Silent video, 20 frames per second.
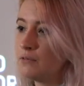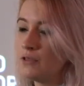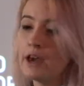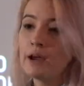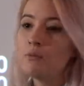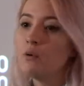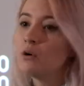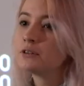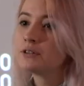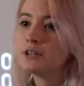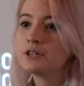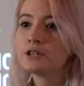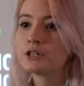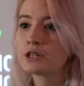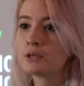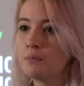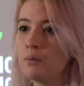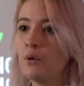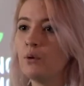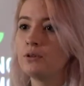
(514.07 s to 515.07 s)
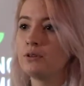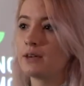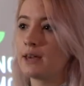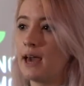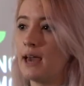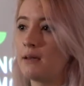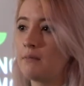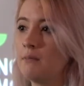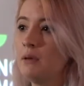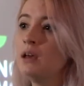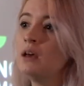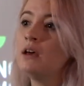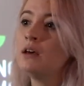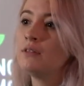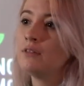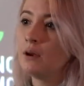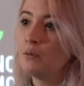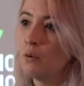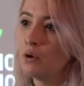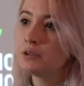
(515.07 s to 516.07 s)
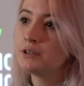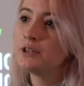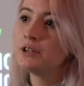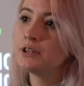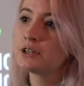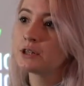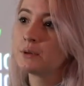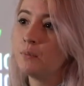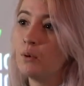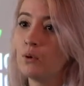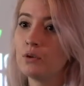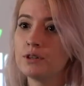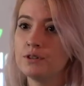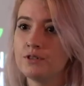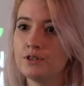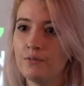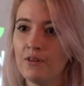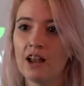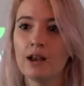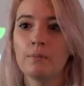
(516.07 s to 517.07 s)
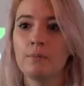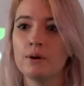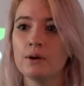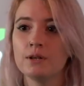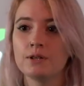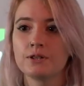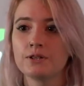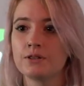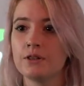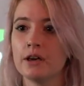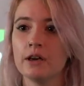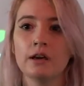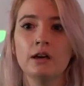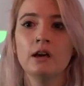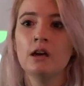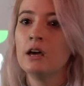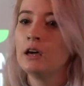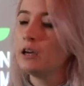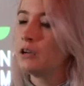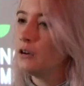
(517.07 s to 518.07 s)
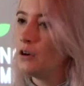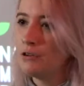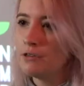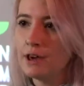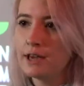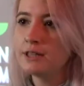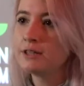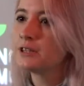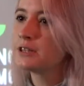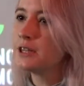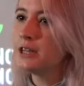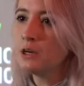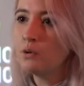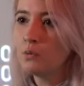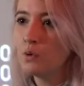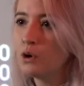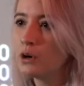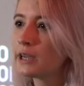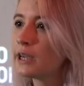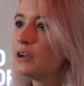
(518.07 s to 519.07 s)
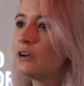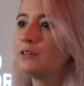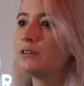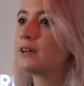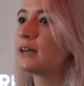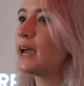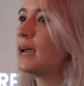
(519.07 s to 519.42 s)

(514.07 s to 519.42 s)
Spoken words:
They wanted to support the game. They wanted to support the developers that they'd seen working on the